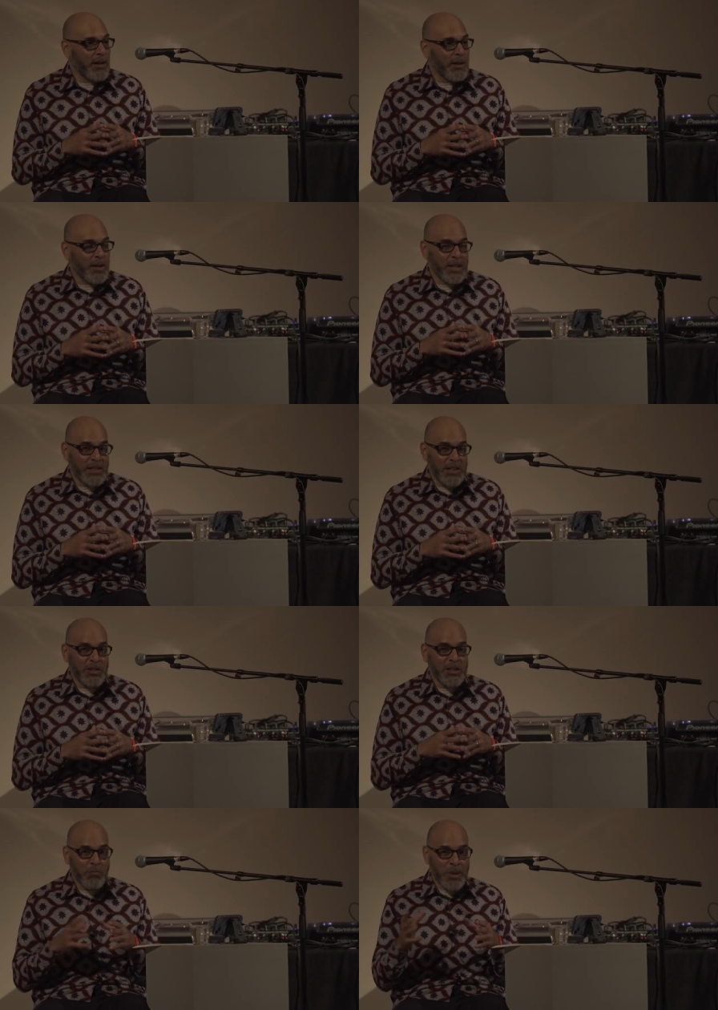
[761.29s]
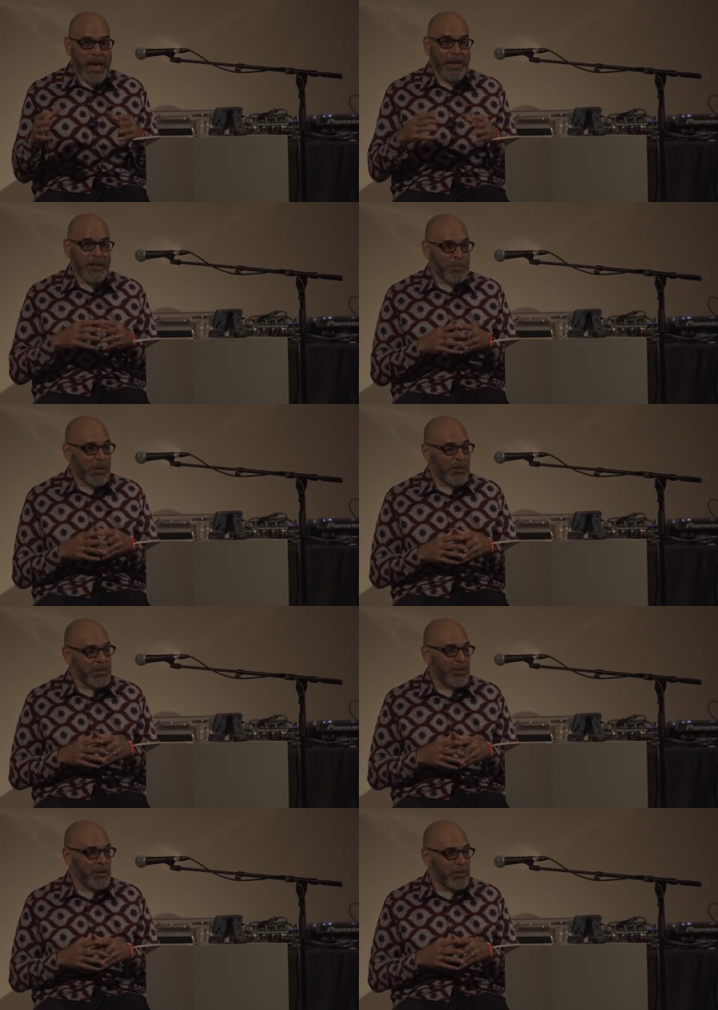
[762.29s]
uh, a condition of black
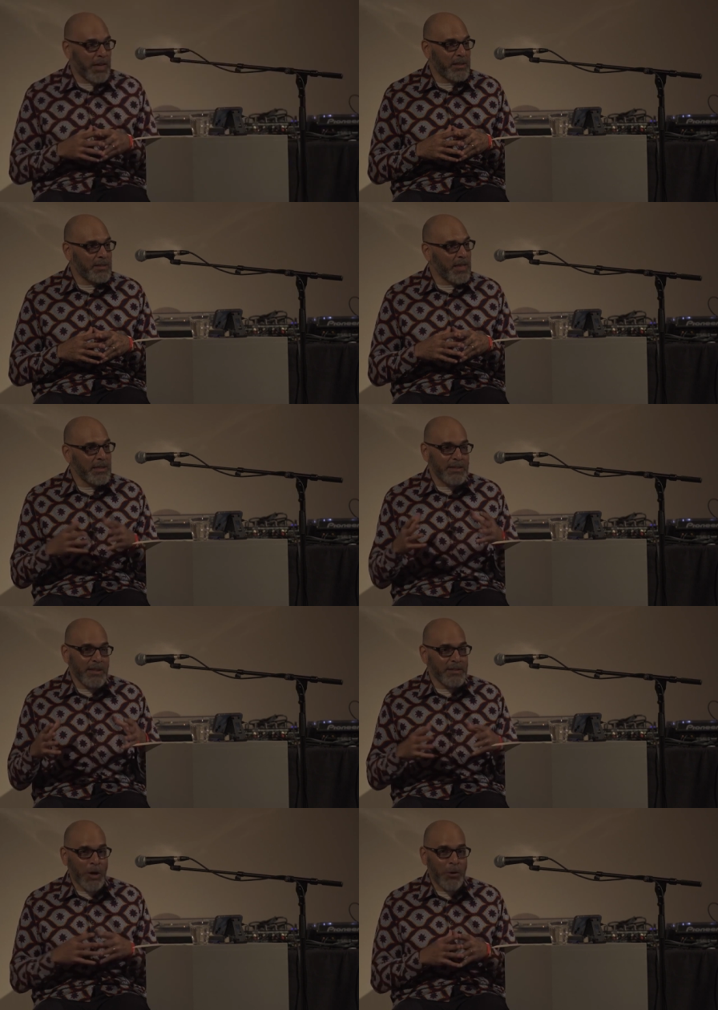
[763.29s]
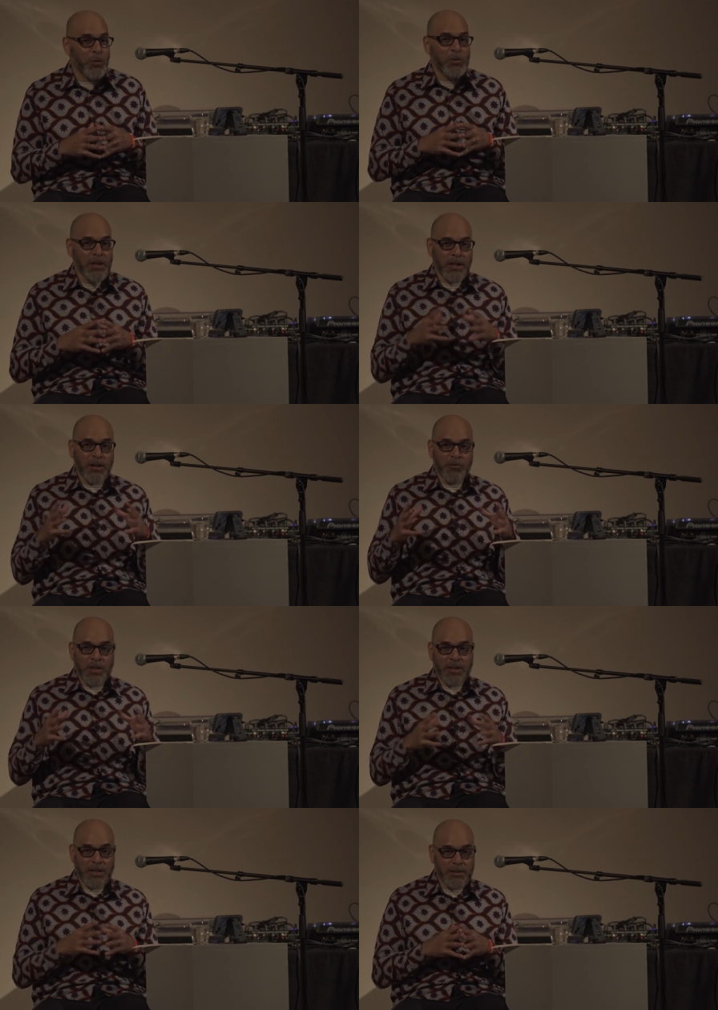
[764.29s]
experience in the United States that is wholly
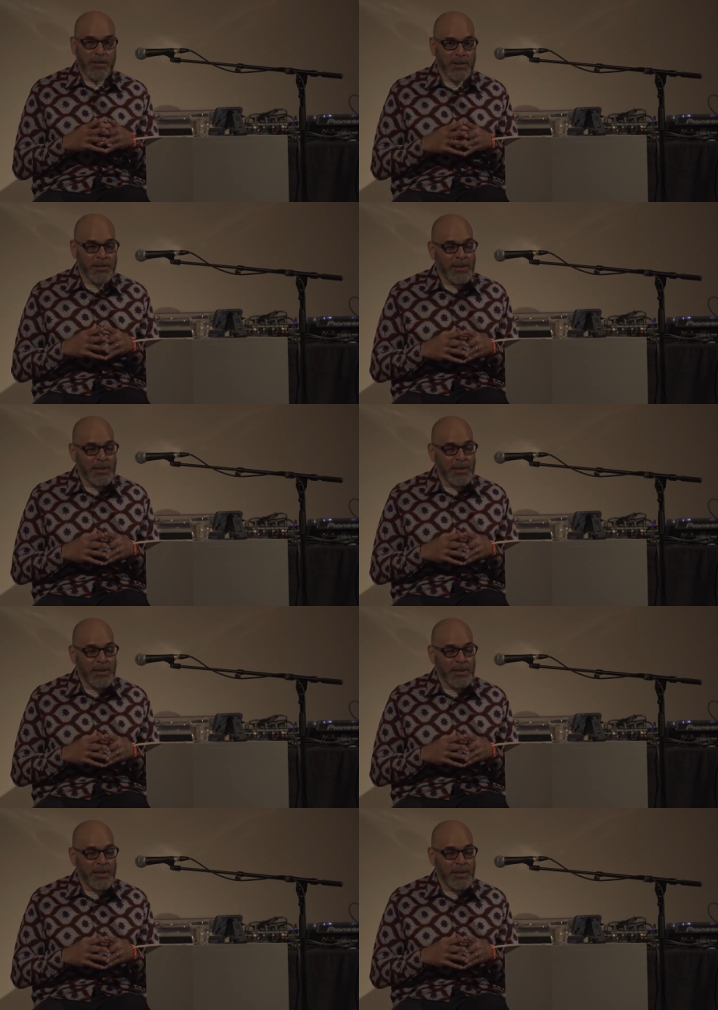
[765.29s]
unrealistic.